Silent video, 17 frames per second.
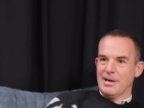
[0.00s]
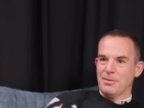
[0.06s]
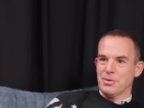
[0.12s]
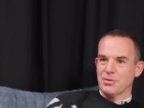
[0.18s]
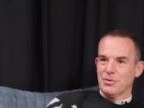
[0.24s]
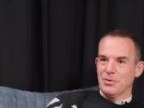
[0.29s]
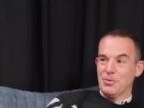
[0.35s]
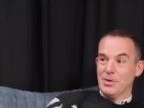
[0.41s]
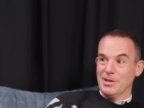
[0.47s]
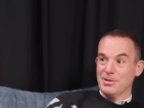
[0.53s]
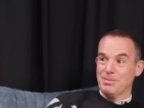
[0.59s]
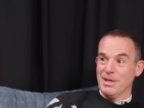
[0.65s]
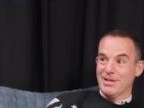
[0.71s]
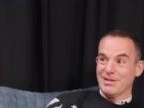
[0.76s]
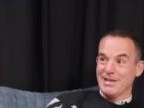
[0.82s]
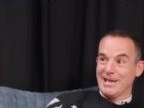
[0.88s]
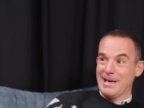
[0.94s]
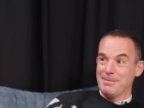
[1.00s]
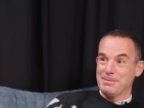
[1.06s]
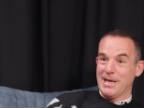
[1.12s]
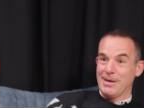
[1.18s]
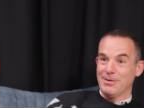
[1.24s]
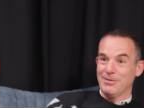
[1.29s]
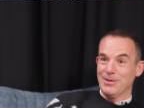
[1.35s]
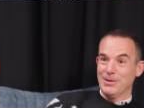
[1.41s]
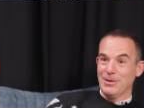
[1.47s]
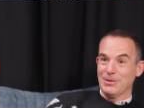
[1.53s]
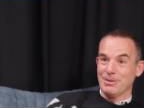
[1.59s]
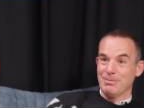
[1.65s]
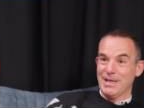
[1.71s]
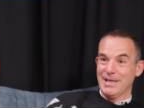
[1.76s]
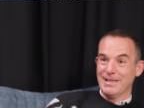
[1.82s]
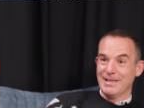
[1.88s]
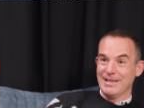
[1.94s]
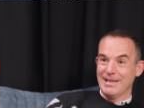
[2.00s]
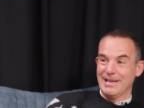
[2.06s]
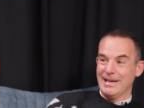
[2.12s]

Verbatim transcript: I wasn't quite as big as I am now, if you know what I mean.